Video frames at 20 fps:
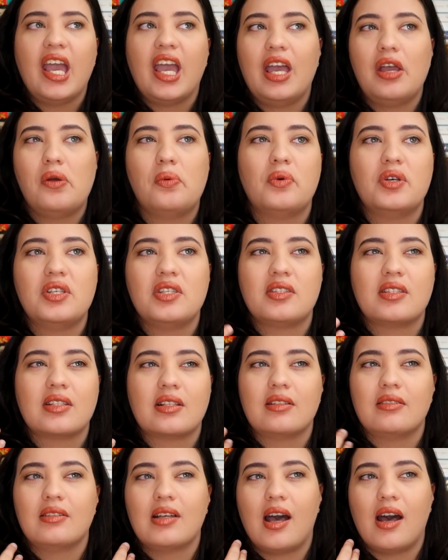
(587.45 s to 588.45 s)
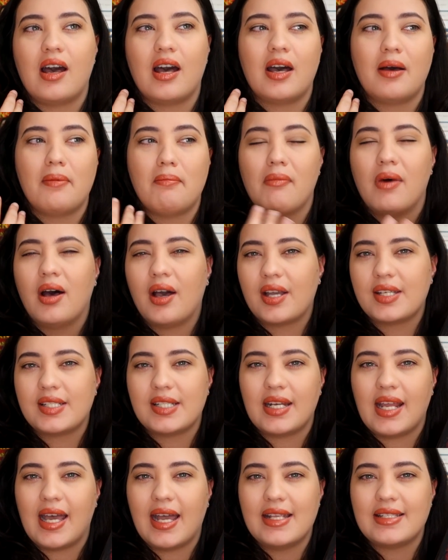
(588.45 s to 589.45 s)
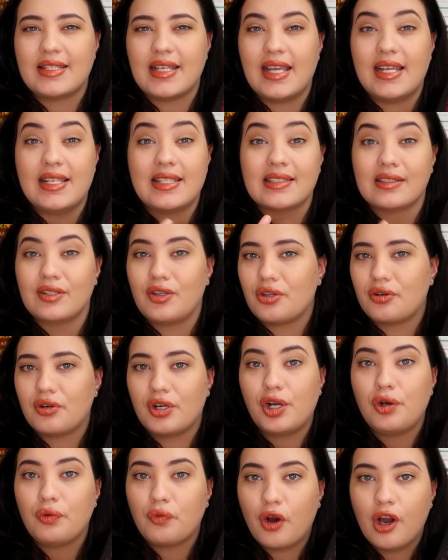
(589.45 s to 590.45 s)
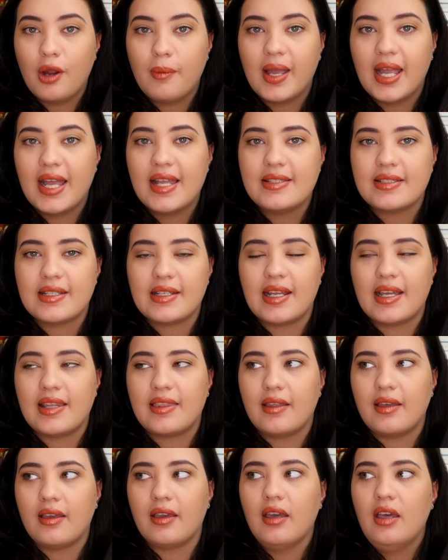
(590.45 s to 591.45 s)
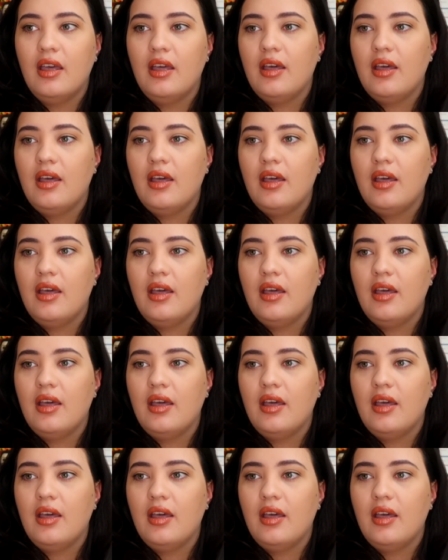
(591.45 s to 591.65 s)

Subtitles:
it was marketed as a Slytherin romance, and I think